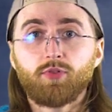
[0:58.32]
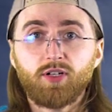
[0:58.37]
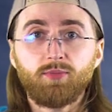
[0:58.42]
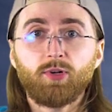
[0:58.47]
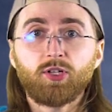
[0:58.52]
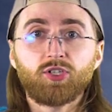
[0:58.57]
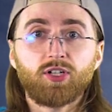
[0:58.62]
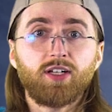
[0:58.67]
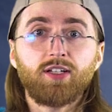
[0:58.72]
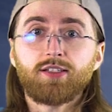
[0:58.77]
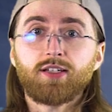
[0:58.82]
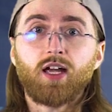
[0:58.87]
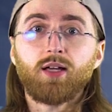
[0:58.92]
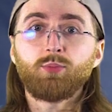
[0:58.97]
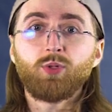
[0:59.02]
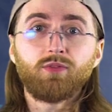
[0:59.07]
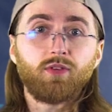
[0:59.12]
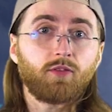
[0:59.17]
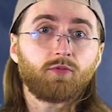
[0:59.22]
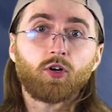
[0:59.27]
Pretty much any time
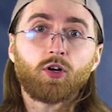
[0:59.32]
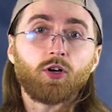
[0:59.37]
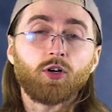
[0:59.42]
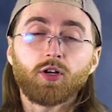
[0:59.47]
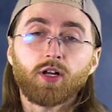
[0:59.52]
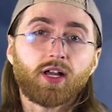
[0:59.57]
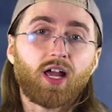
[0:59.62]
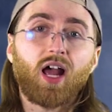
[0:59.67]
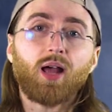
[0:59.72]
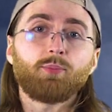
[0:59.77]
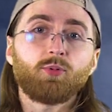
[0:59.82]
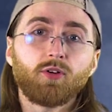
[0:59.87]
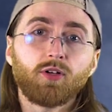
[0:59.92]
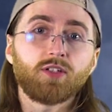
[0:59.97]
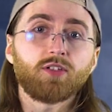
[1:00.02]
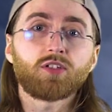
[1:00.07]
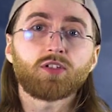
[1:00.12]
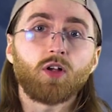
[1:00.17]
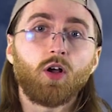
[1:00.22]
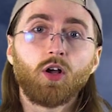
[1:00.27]
you've ever heard a
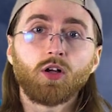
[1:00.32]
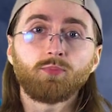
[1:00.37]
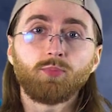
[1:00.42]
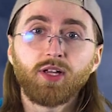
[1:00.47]
copyrighted song